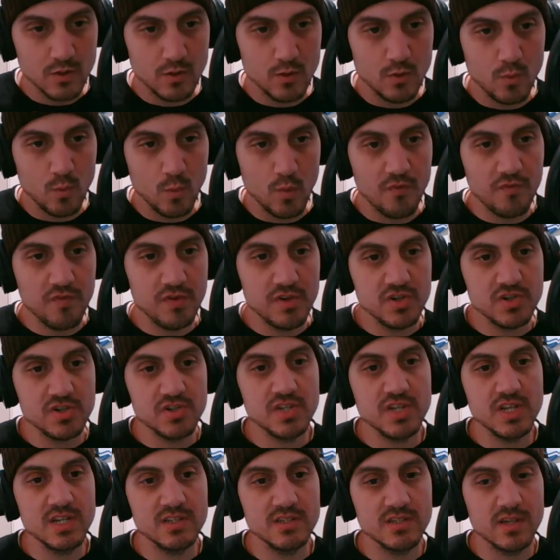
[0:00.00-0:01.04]
We'll finish
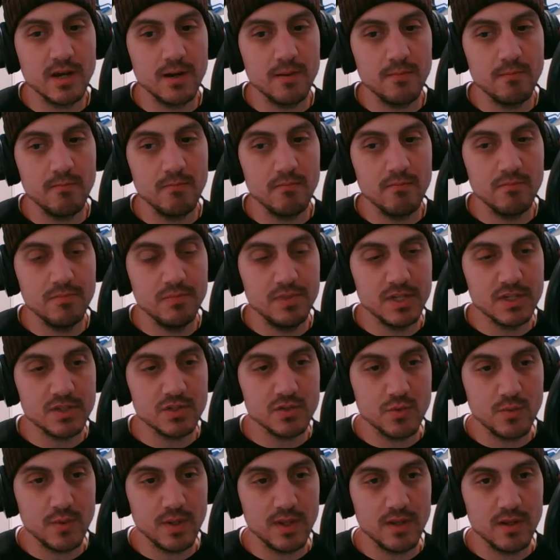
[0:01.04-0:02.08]
things up this
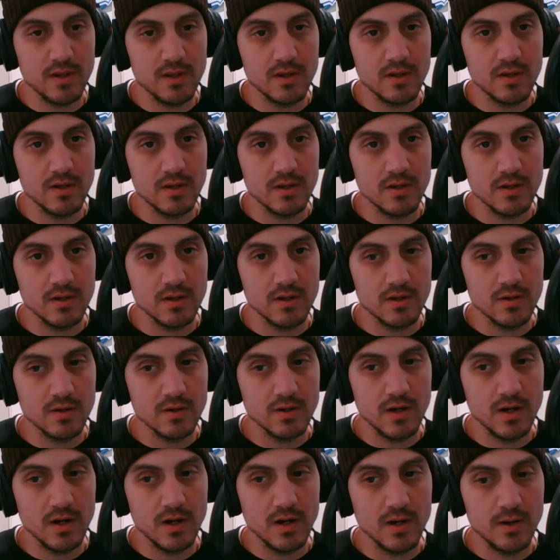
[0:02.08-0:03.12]
week
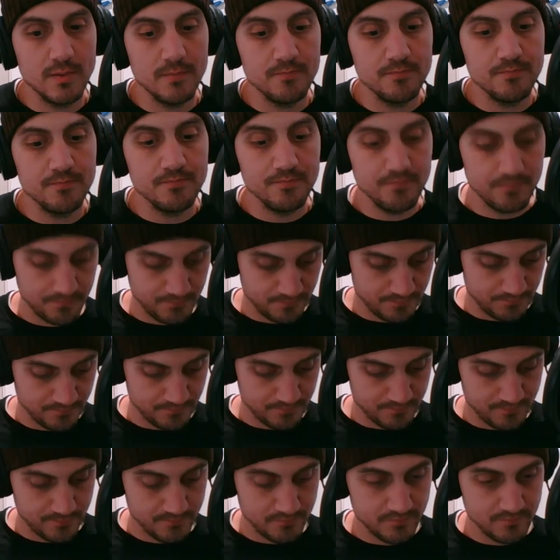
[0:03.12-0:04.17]
with
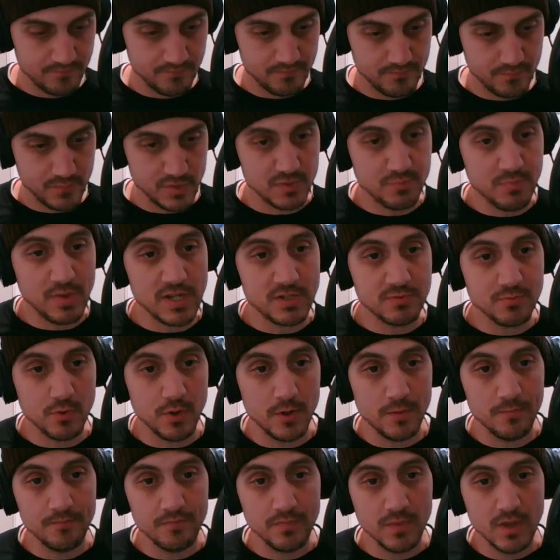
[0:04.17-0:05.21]
the
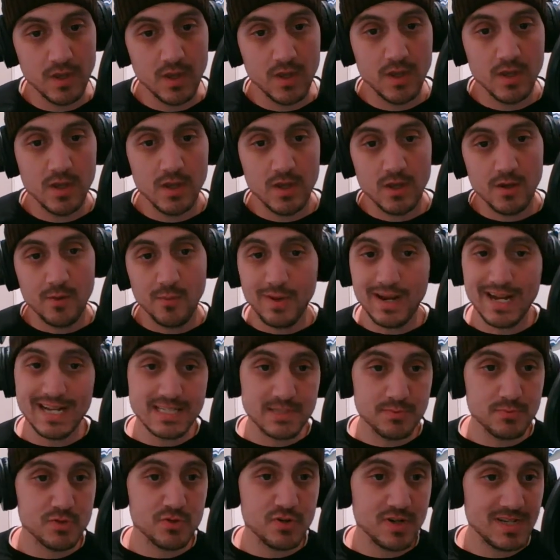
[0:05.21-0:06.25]
baseball. We got
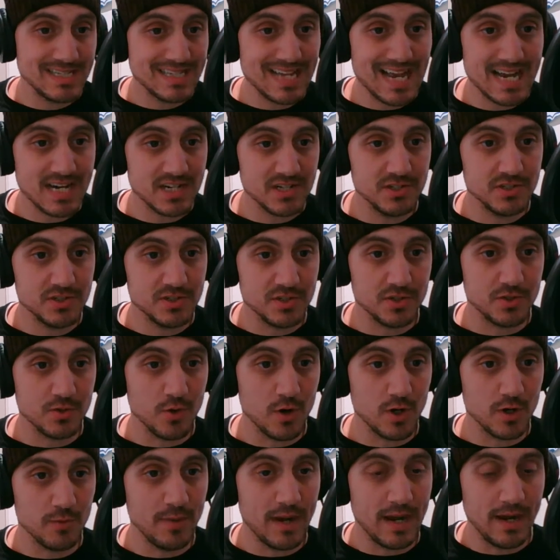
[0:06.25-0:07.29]
some transactions to
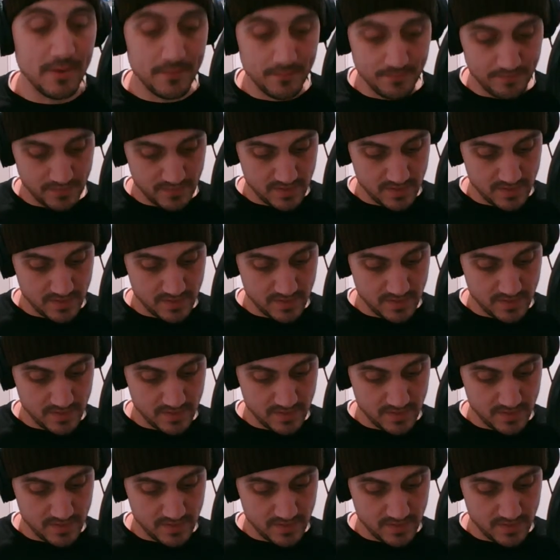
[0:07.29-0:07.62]
talk about.